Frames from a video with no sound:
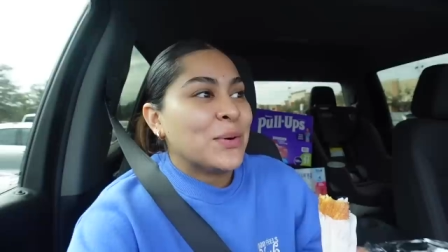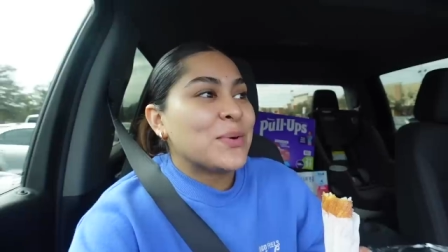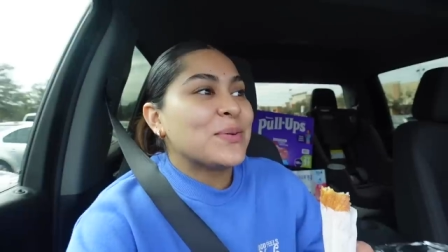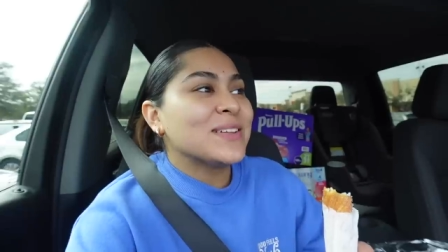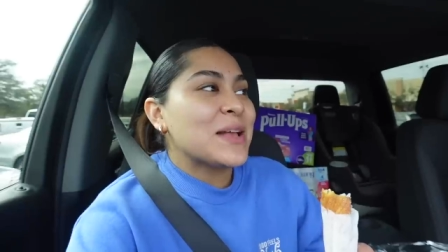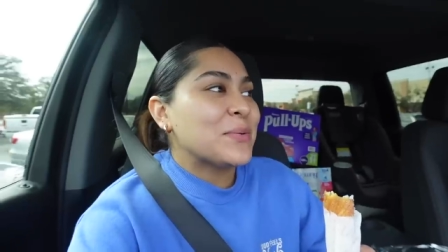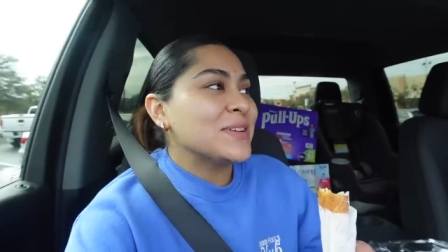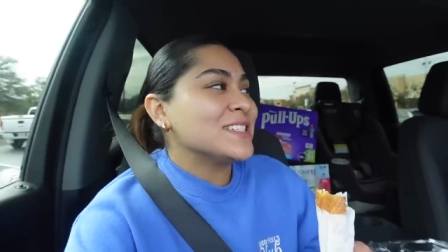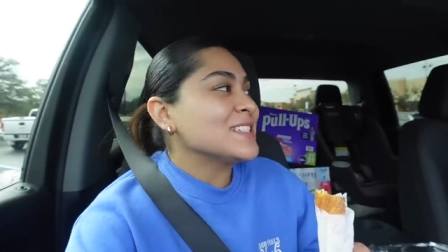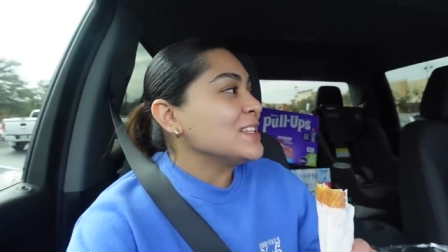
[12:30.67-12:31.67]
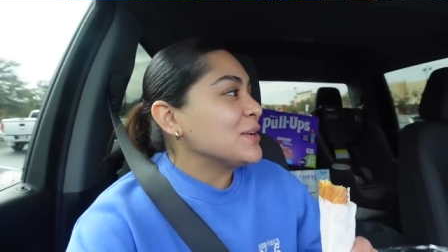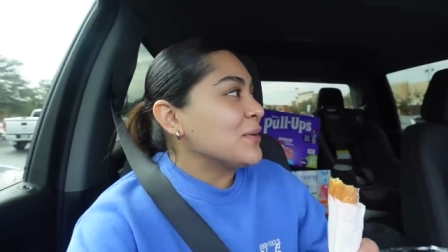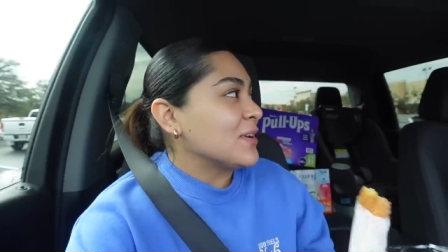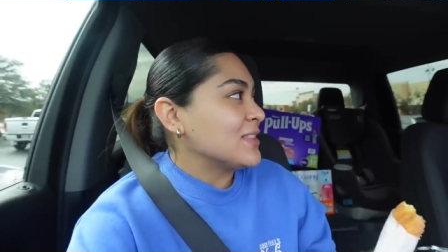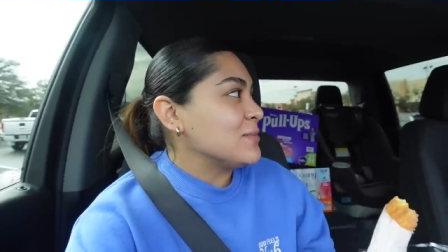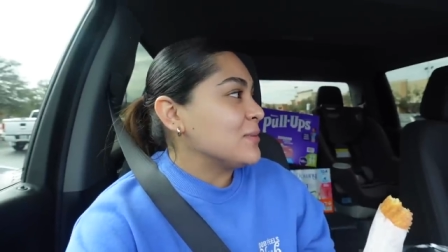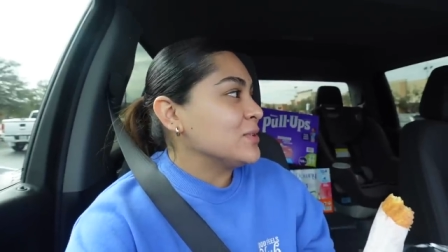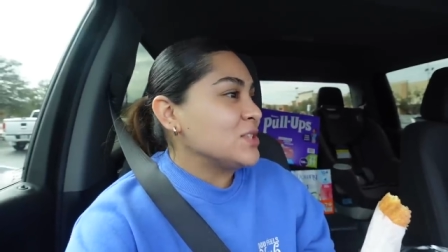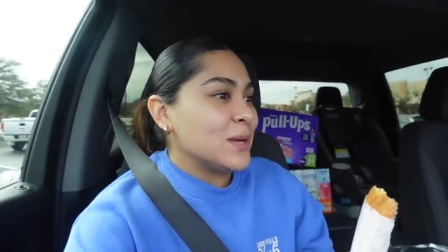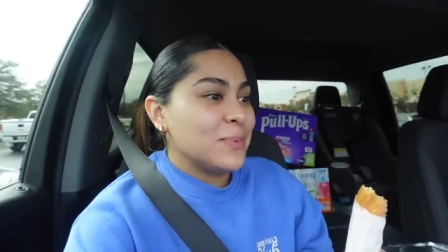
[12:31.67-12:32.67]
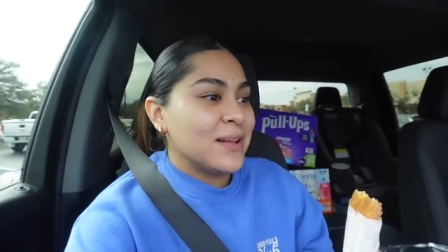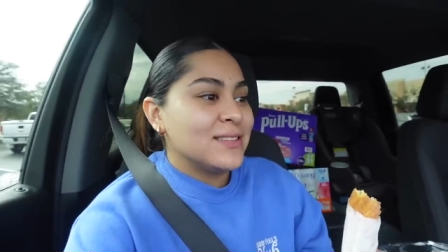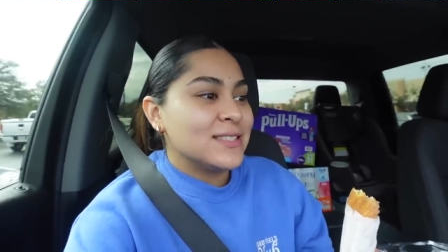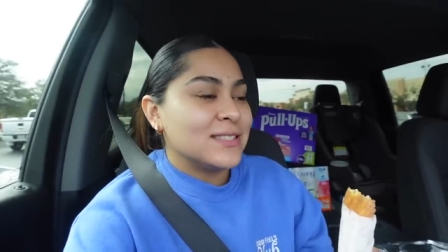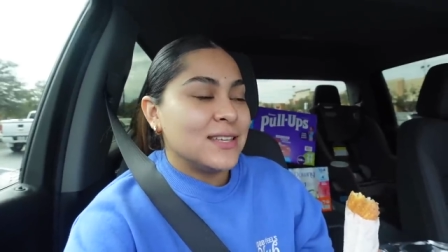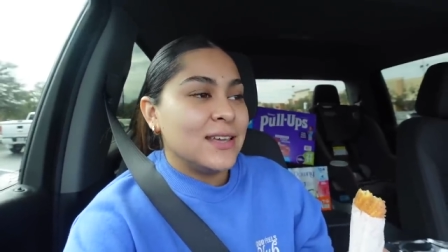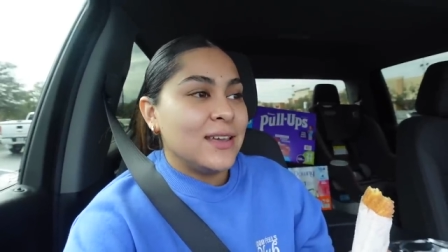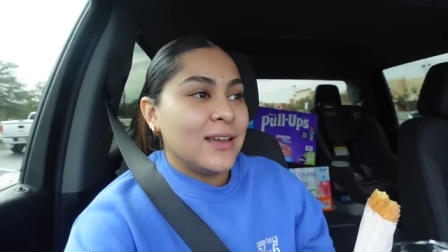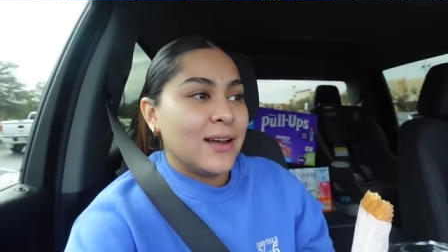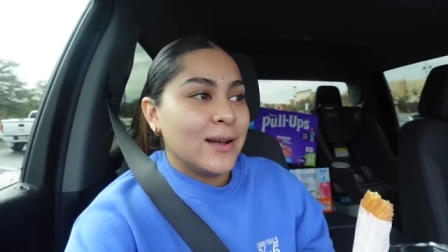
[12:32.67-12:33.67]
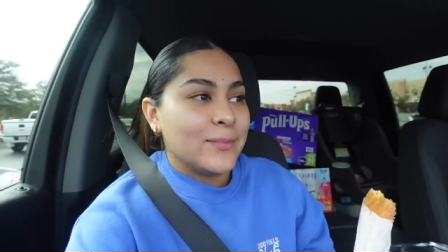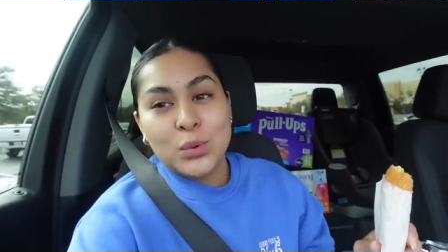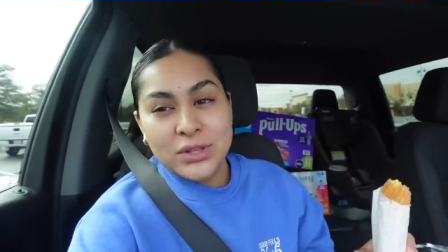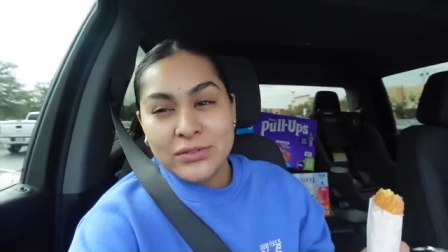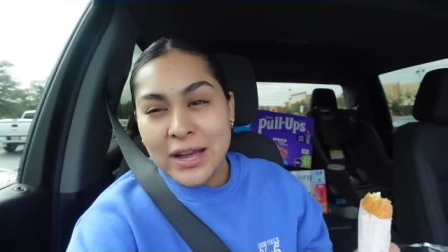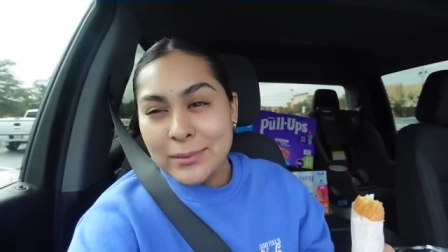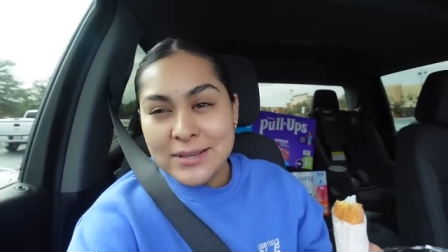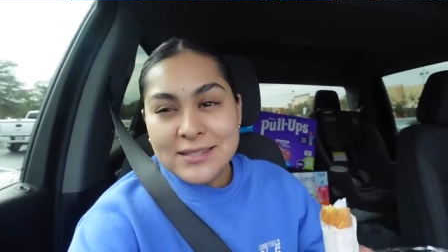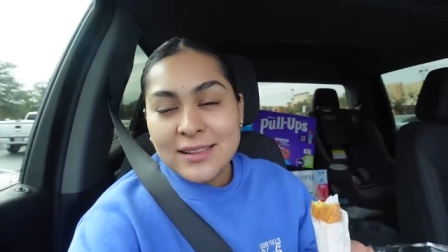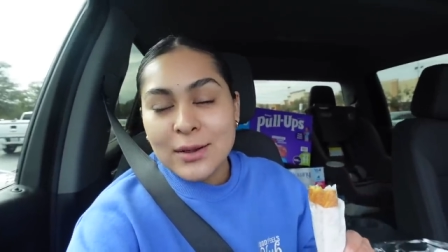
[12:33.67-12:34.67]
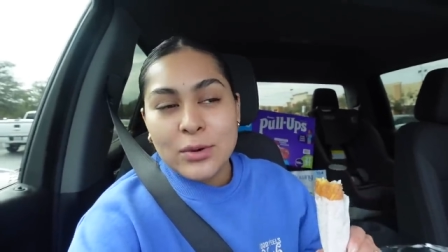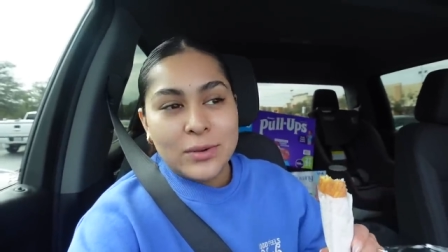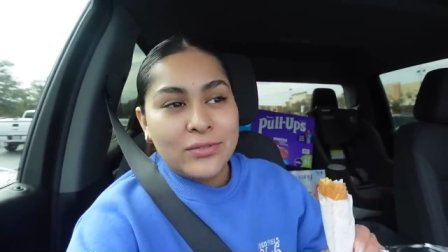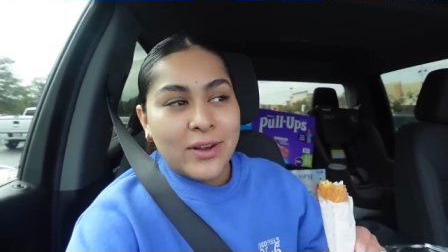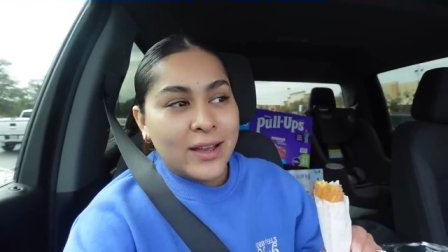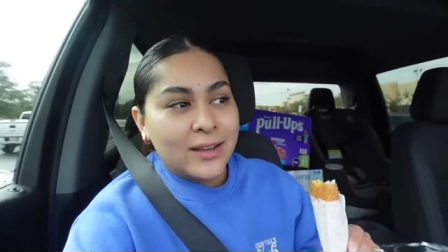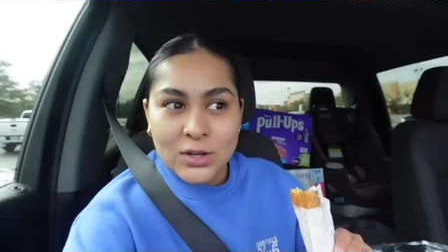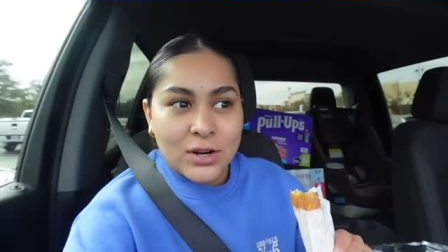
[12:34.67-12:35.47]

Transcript: We were like, we're just gonna go get the membership and see um, what the vibe is and like what we find.